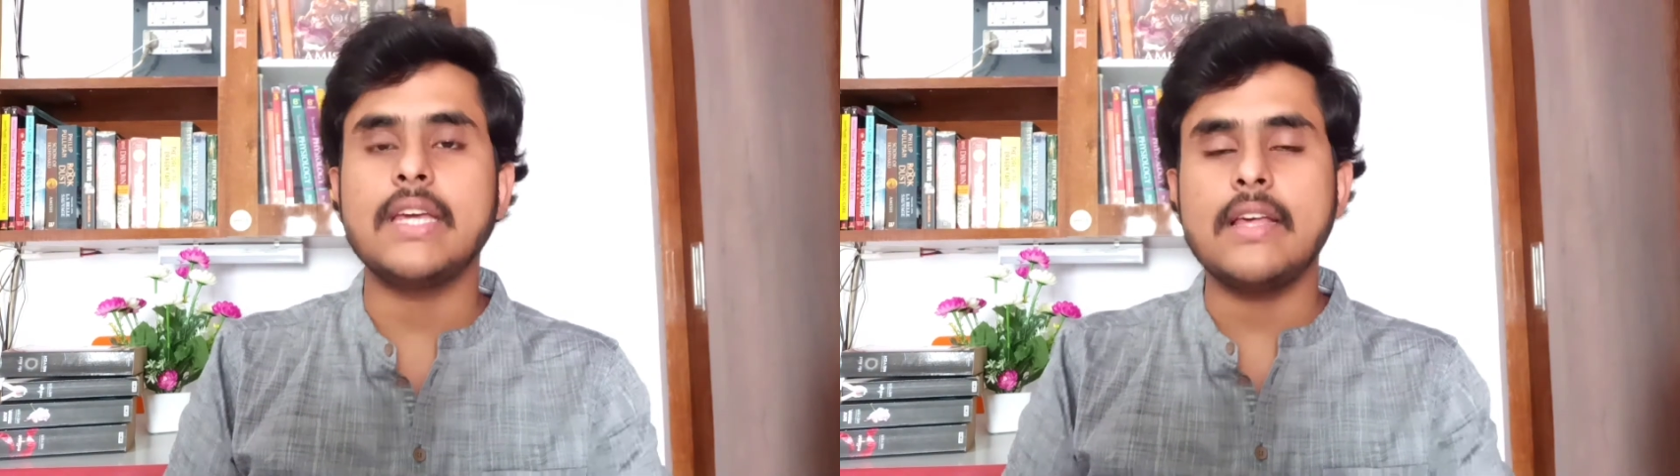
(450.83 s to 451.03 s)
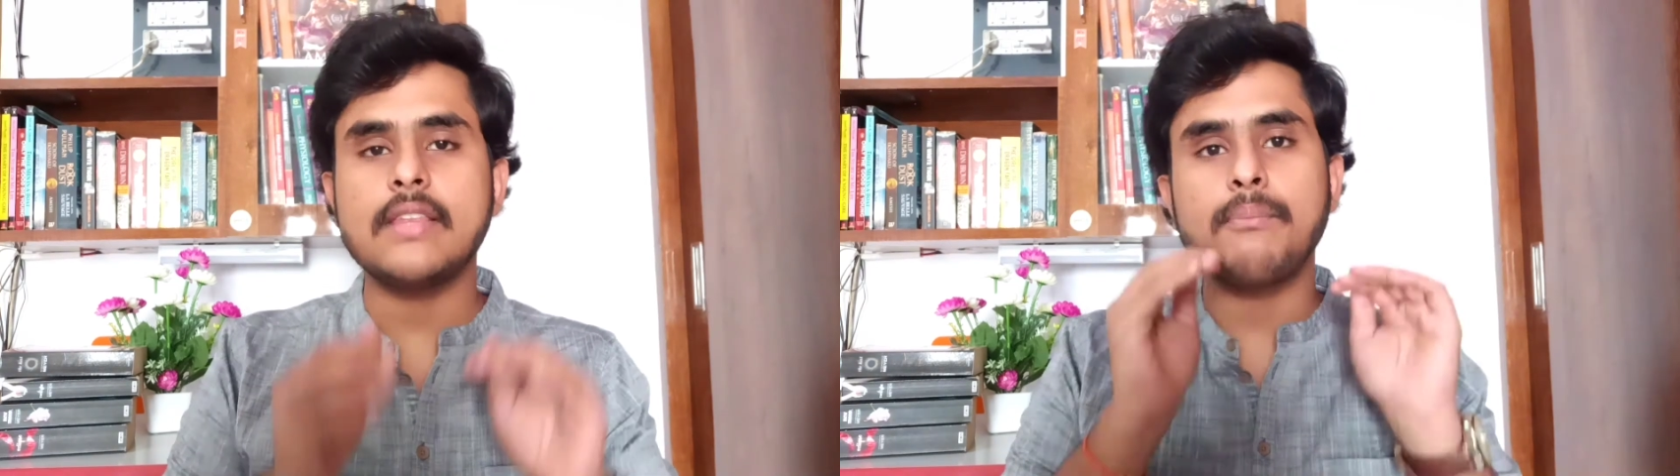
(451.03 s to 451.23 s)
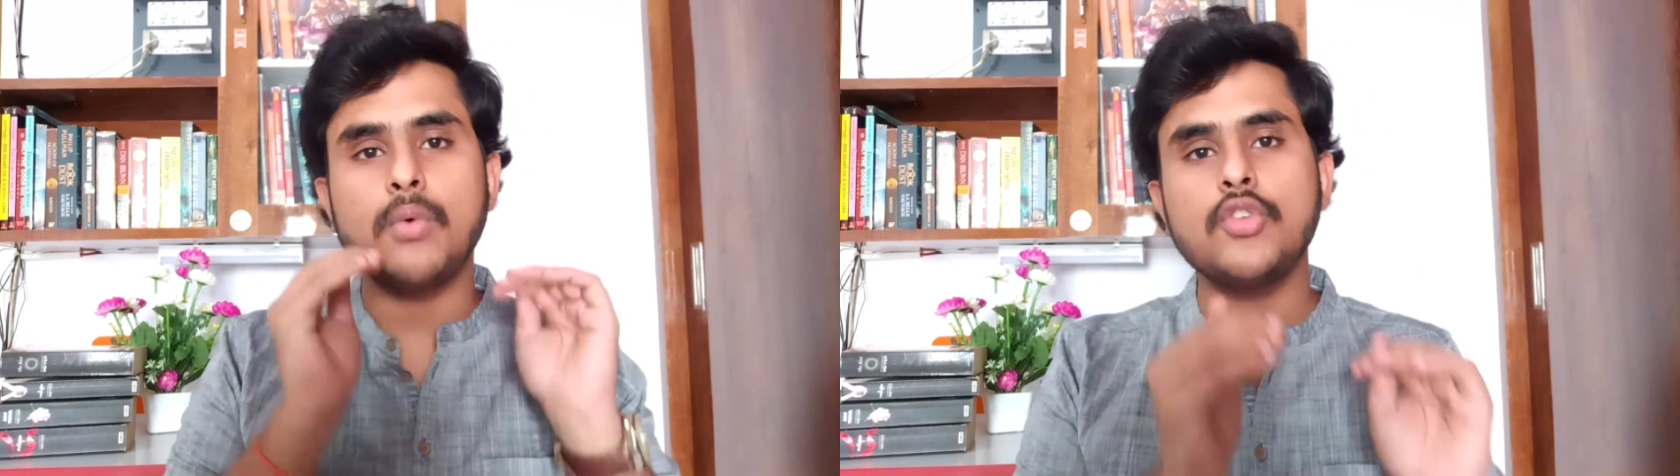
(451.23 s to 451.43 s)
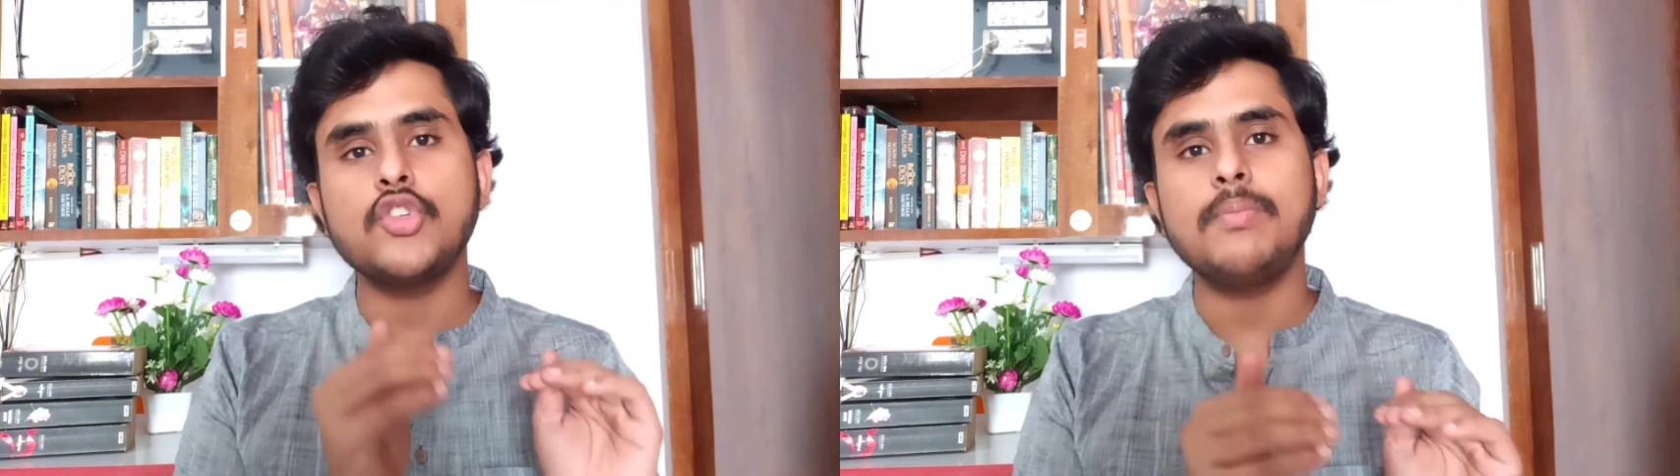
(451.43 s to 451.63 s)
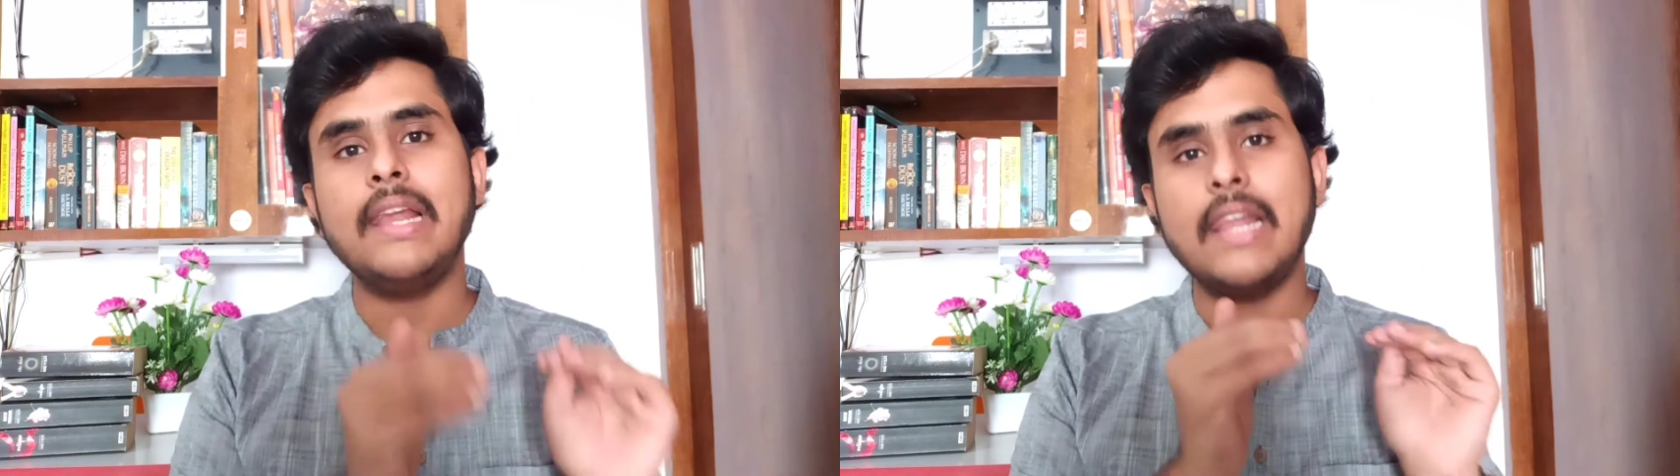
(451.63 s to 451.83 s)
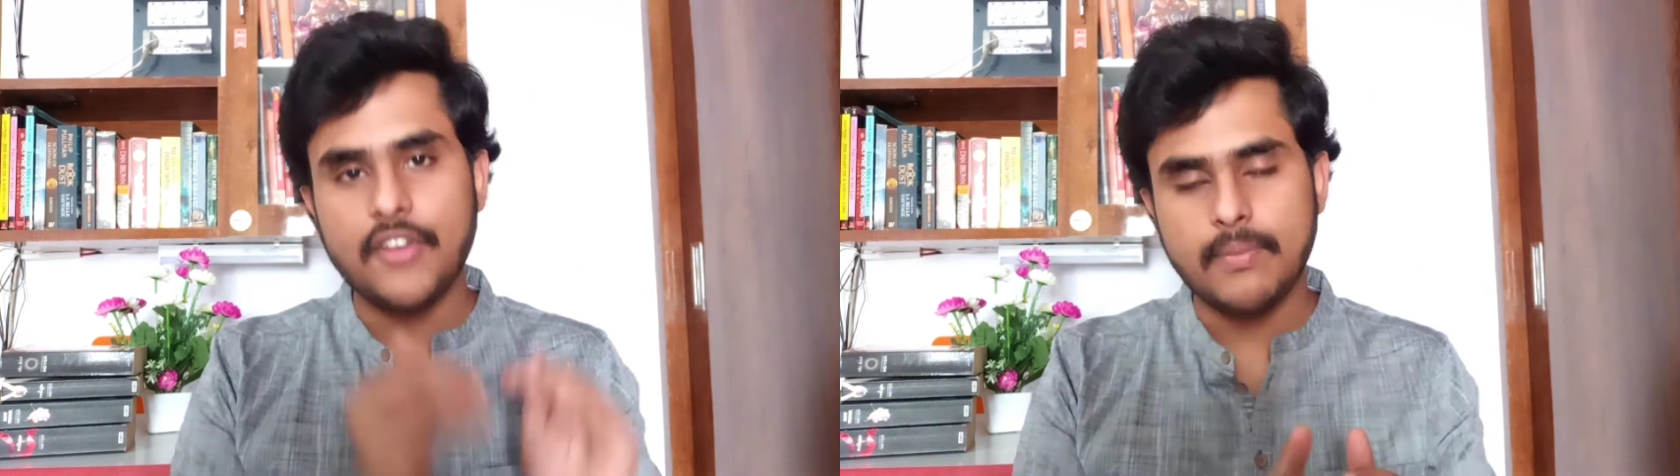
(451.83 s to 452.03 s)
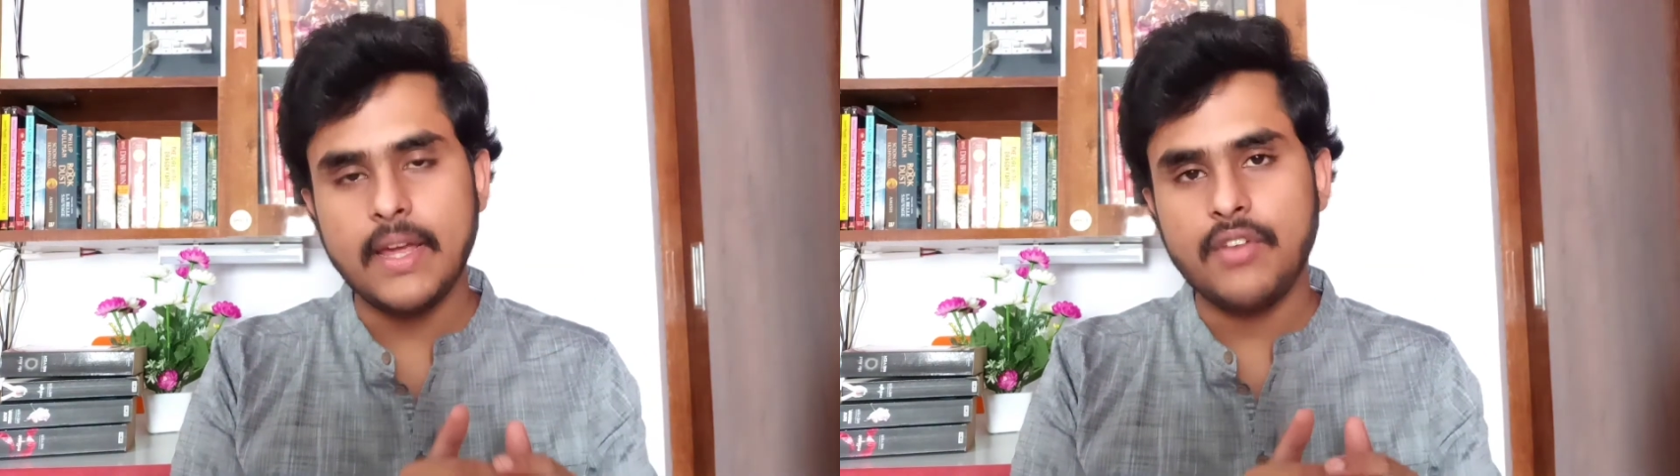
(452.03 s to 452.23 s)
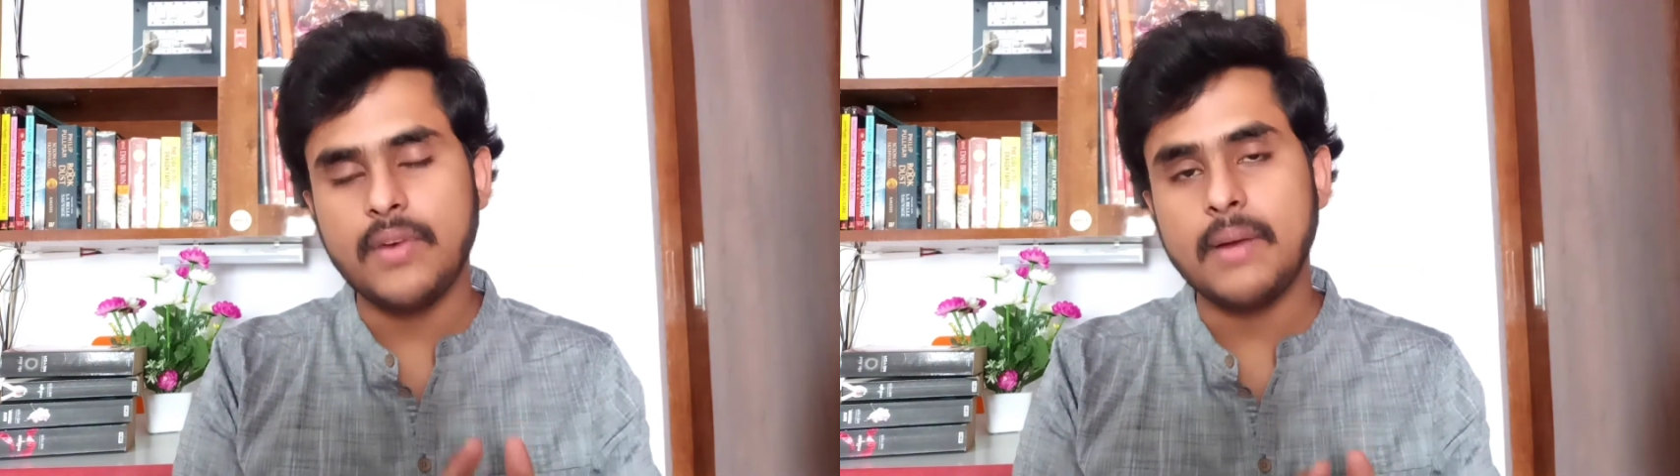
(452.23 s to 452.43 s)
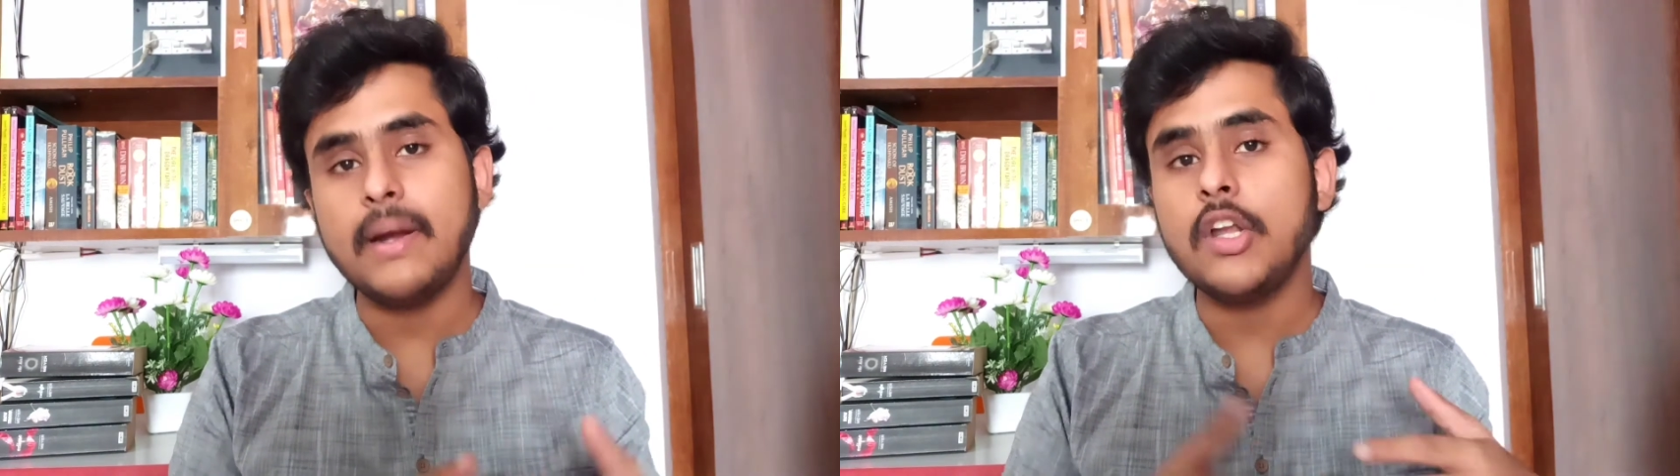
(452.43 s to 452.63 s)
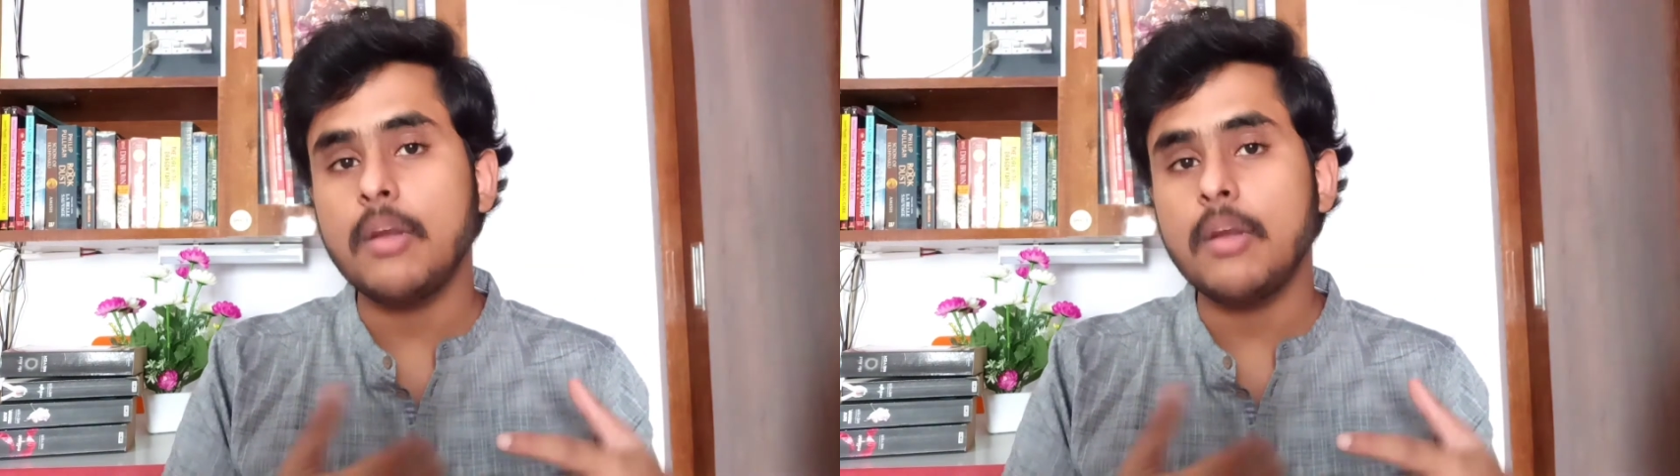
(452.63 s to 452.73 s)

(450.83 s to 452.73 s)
is supposed to be loved by everyone, but